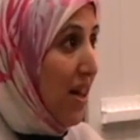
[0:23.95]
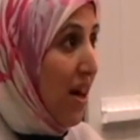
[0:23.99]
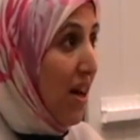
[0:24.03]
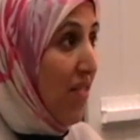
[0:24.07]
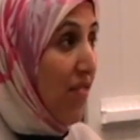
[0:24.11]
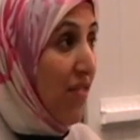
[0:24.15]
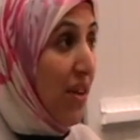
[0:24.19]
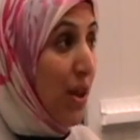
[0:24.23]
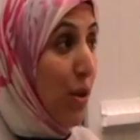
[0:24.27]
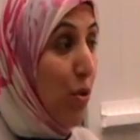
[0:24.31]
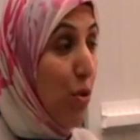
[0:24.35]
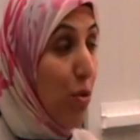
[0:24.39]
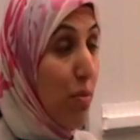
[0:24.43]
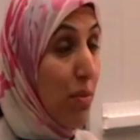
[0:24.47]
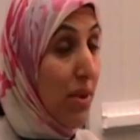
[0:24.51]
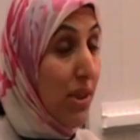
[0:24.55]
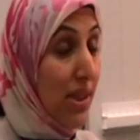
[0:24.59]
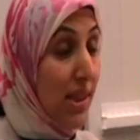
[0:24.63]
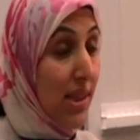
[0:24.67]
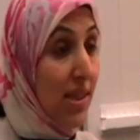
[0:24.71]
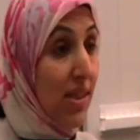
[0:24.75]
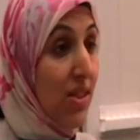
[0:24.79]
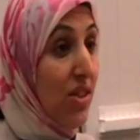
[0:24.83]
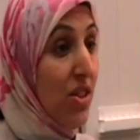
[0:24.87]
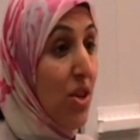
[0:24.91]
I feel
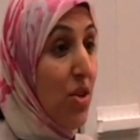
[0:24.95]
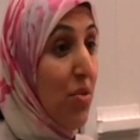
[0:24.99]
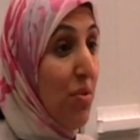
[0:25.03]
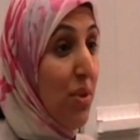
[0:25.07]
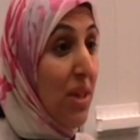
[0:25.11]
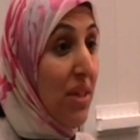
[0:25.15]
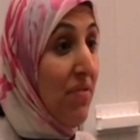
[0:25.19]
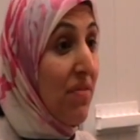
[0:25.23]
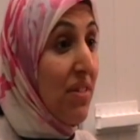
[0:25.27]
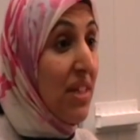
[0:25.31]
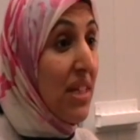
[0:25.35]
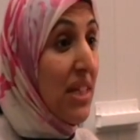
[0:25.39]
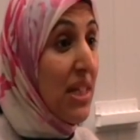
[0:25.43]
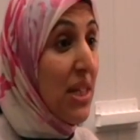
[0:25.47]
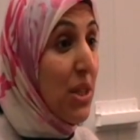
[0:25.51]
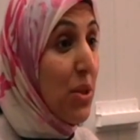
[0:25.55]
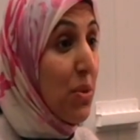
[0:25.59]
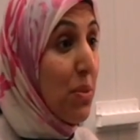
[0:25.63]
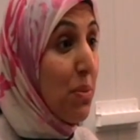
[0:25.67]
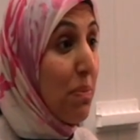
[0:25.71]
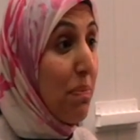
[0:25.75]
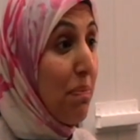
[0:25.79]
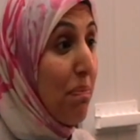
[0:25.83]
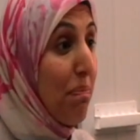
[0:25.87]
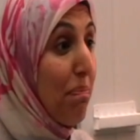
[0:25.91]
almost that I don't even need to
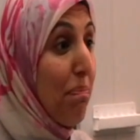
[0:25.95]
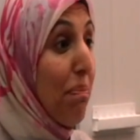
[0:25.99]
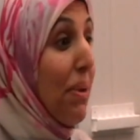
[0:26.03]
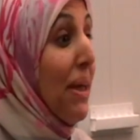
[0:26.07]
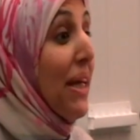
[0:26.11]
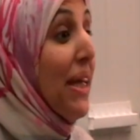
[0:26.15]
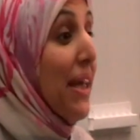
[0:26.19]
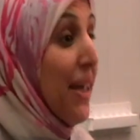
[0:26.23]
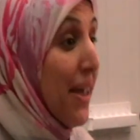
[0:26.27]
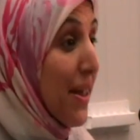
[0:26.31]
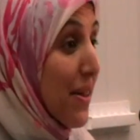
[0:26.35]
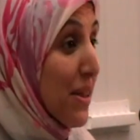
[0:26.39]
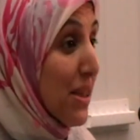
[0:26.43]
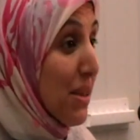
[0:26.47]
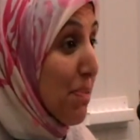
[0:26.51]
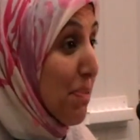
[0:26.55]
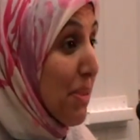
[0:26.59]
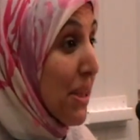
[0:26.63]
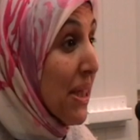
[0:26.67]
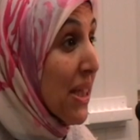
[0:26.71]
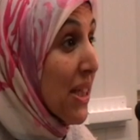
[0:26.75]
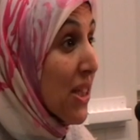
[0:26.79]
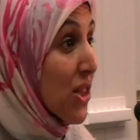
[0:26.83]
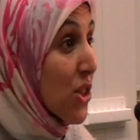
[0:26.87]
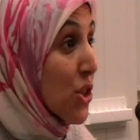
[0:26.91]
be here
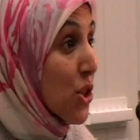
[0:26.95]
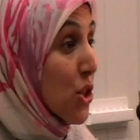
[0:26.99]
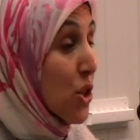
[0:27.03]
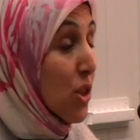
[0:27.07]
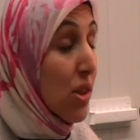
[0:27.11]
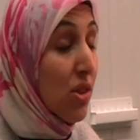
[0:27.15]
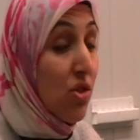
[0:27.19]
speaking to you